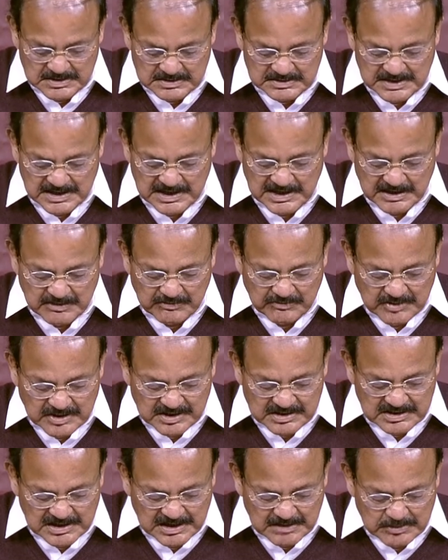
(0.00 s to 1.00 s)
They have
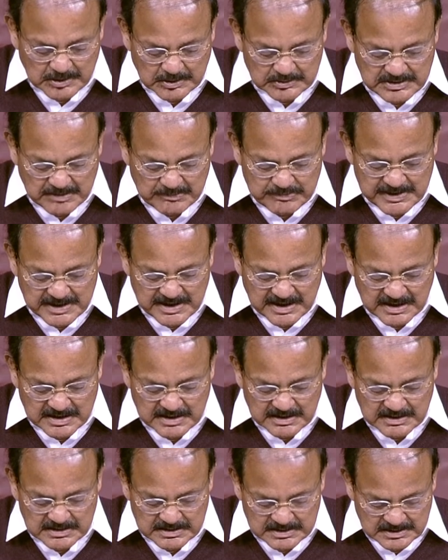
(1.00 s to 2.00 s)
worked above the beyond